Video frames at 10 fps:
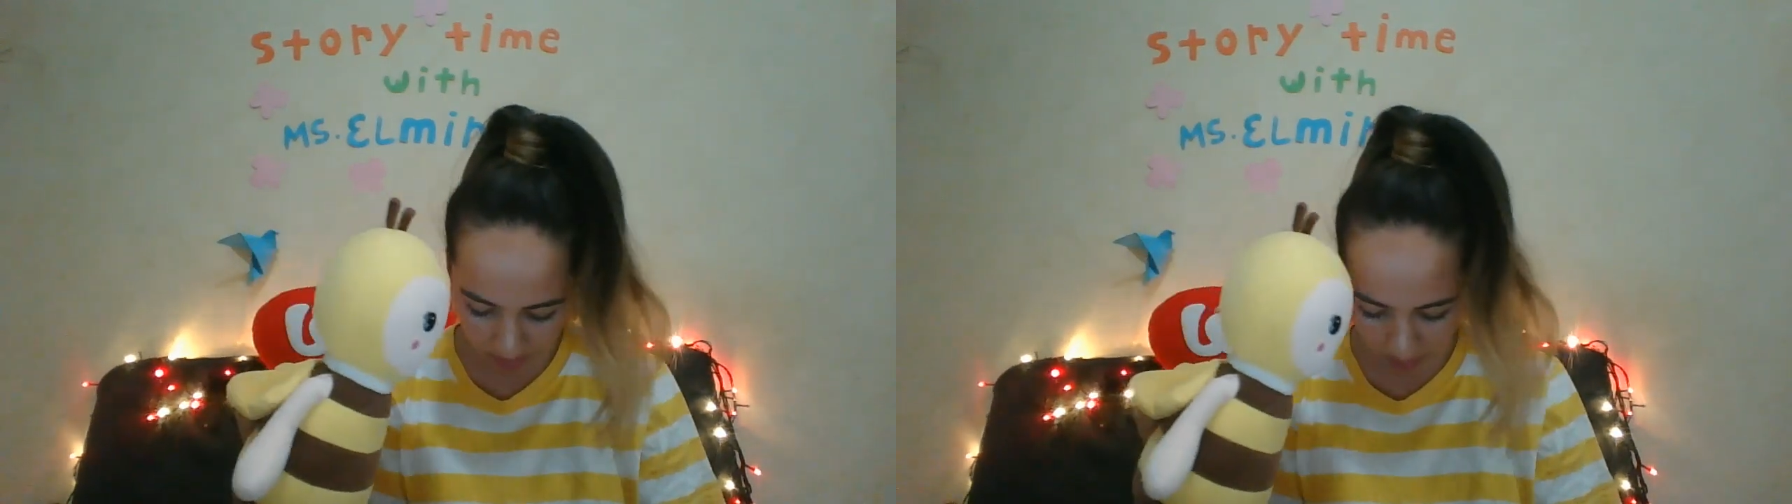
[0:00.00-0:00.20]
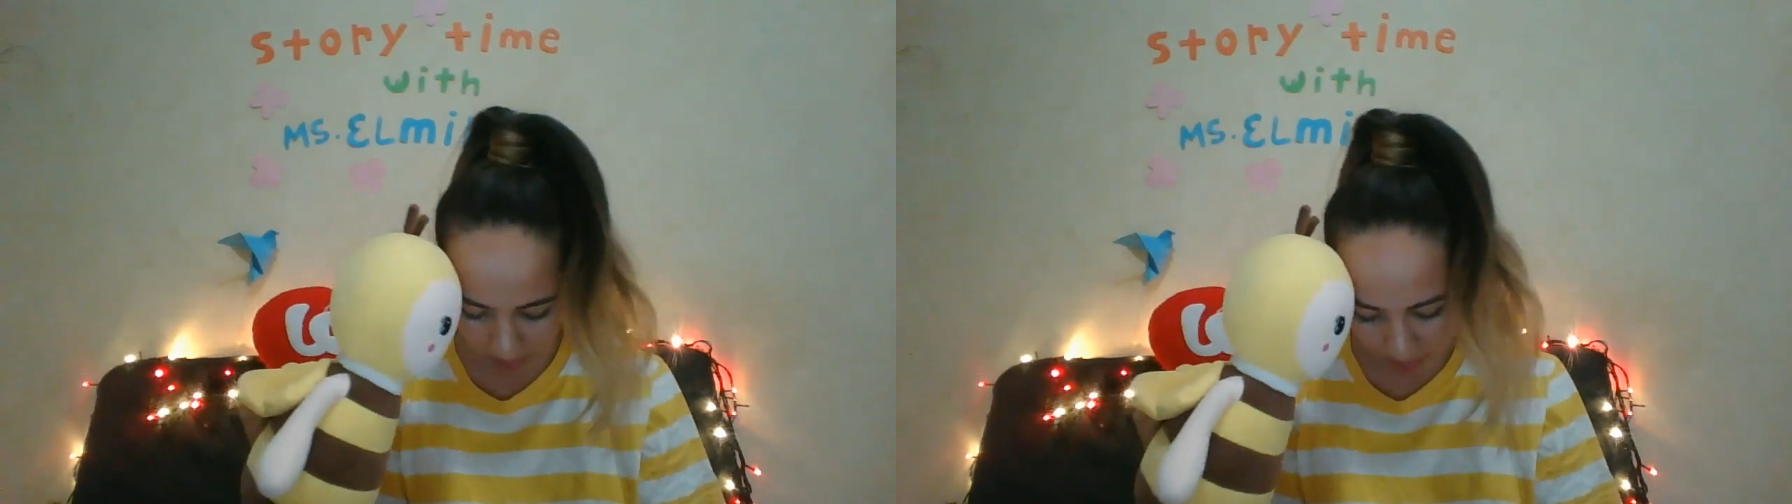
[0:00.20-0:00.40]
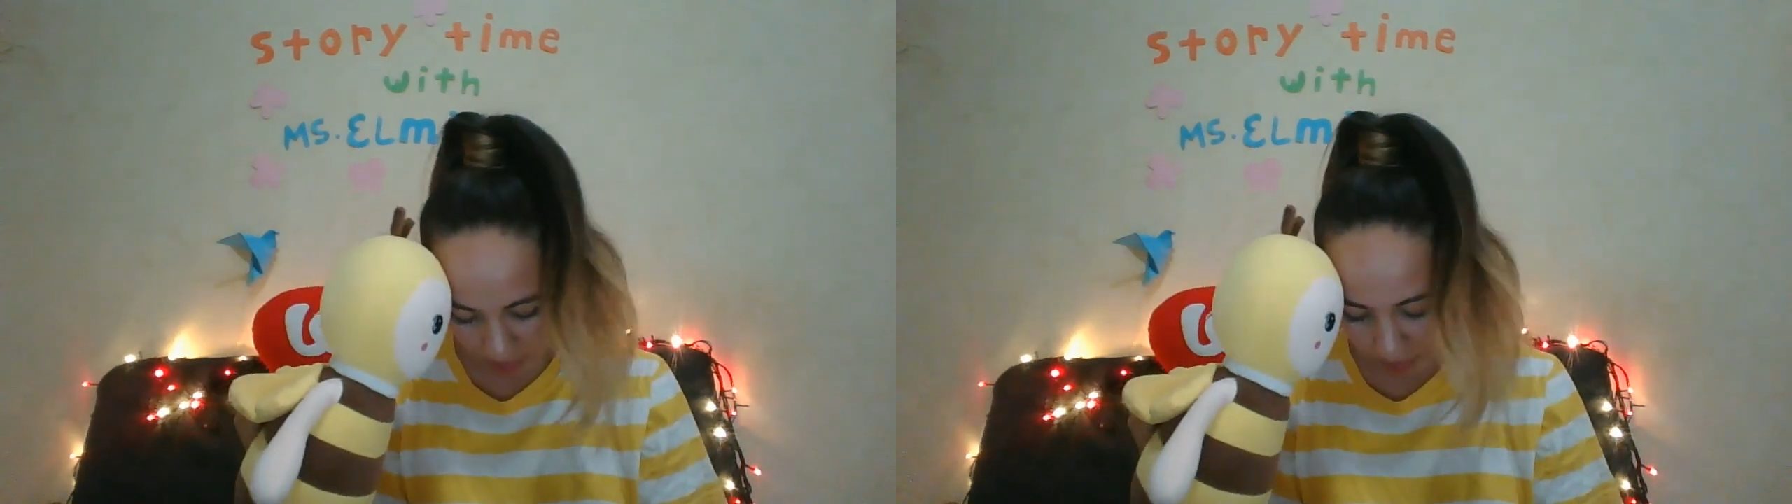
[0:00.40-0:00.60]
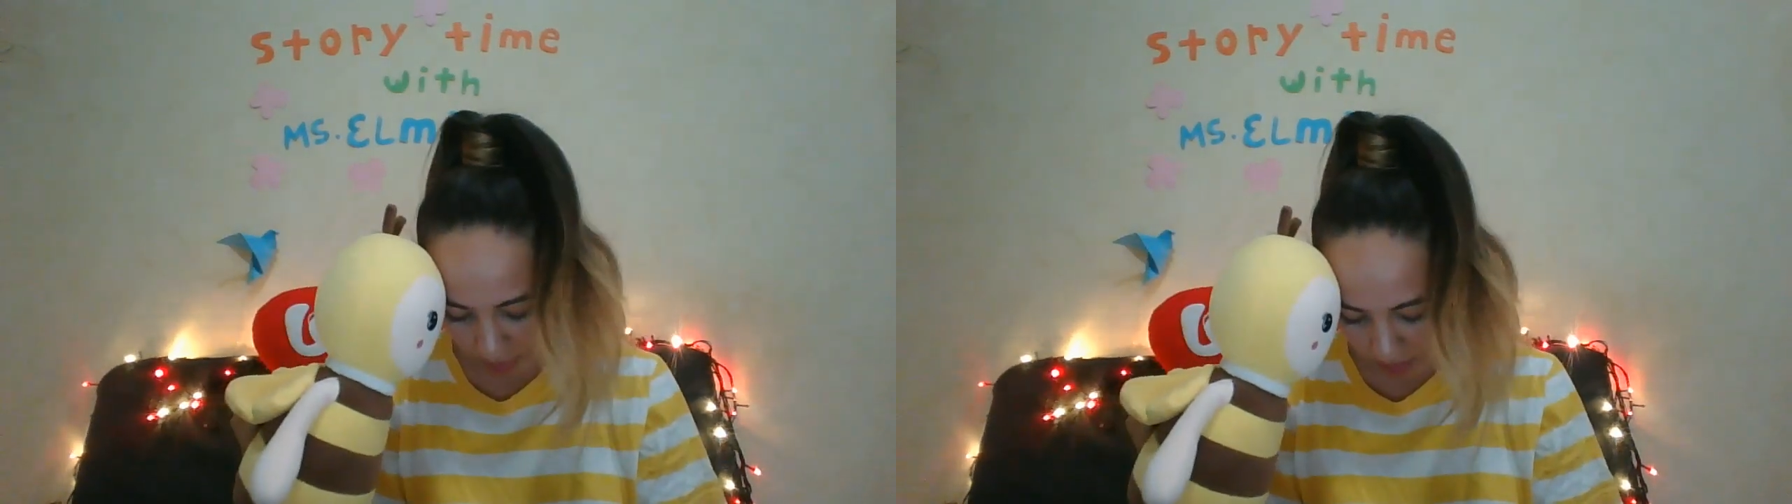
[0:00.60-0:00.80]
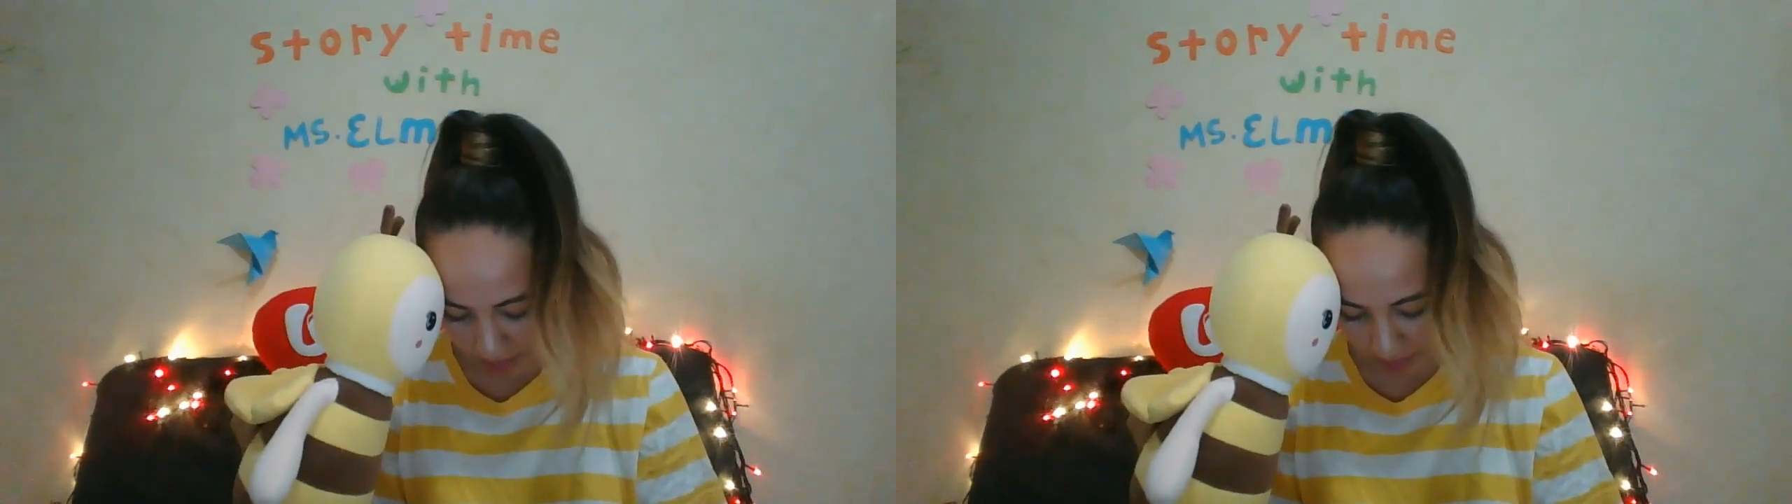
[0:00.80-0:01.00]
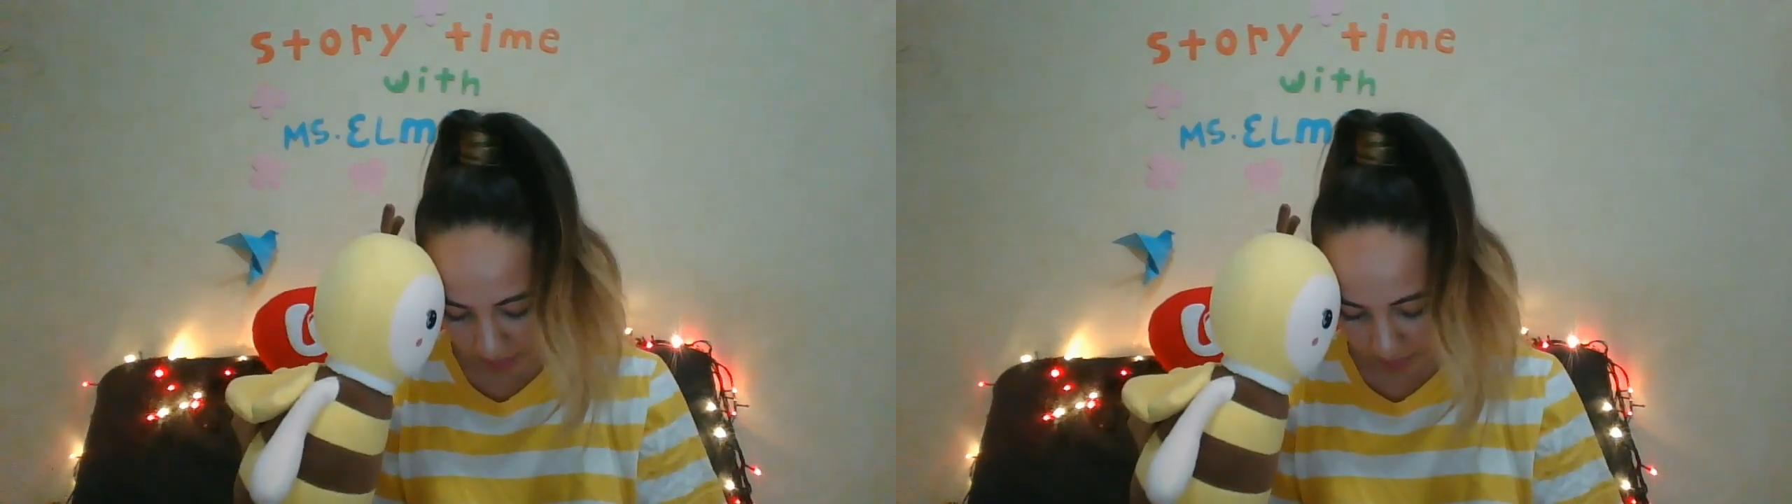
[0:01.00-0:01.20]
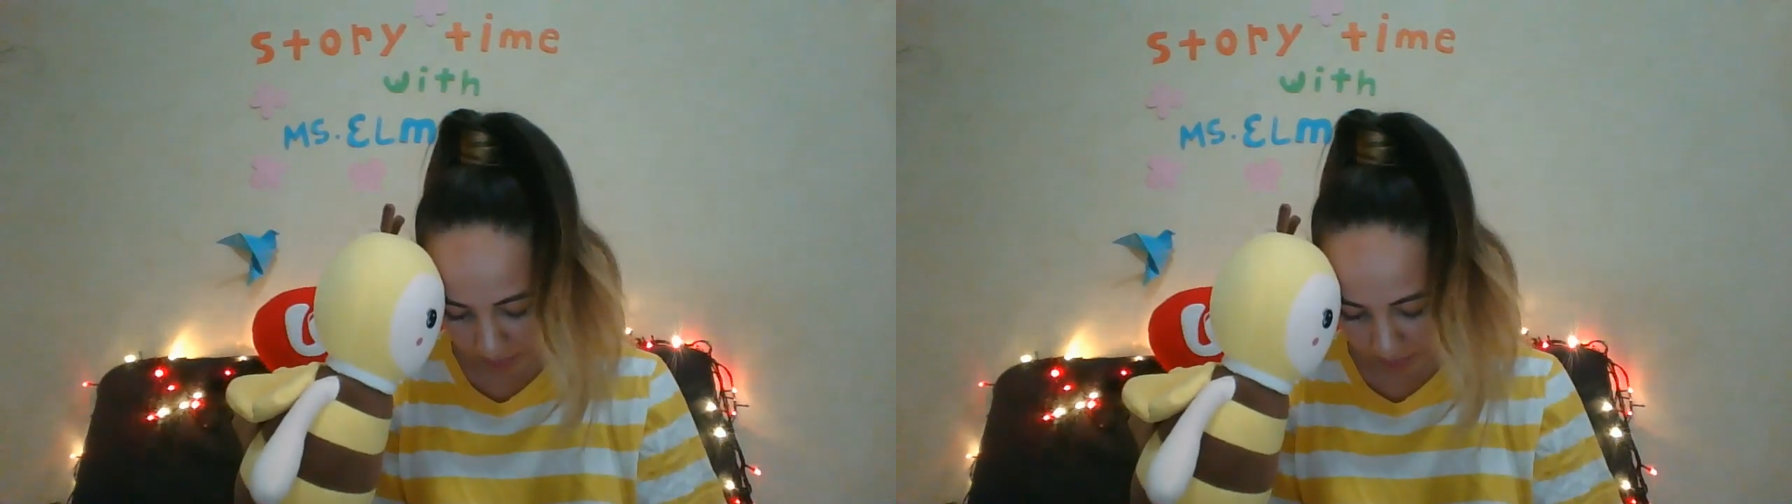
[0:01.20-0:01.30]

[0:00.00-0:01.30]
think they are right.